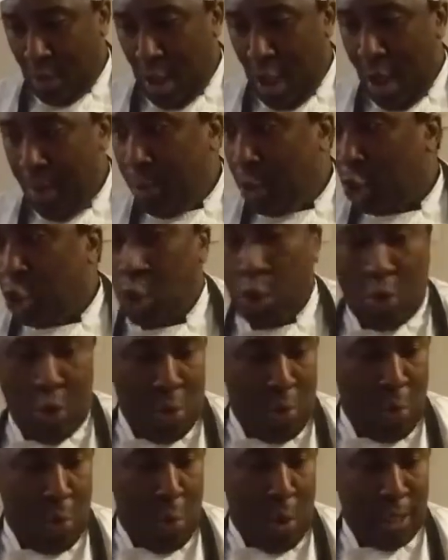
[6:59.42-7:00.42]
I'm going to show
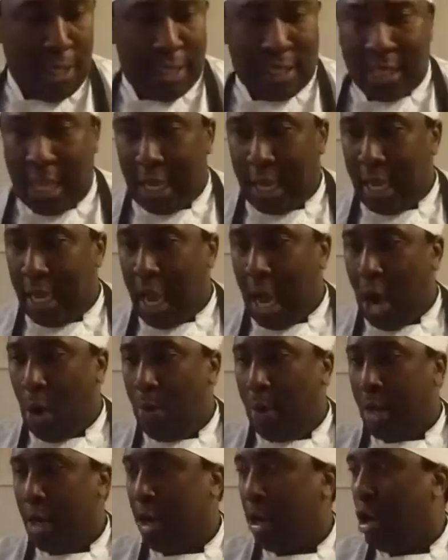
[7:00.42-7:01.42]
you in 1 second how
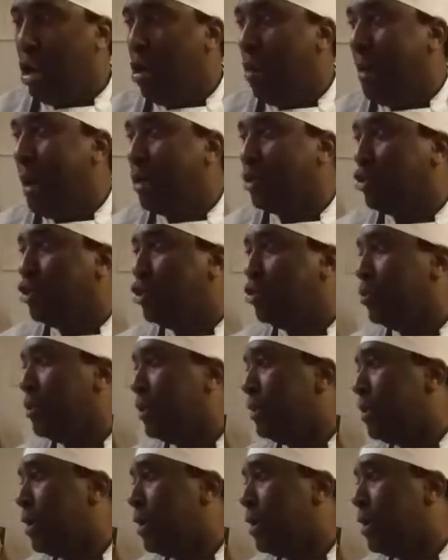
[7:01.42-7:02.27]
we're going to go about doing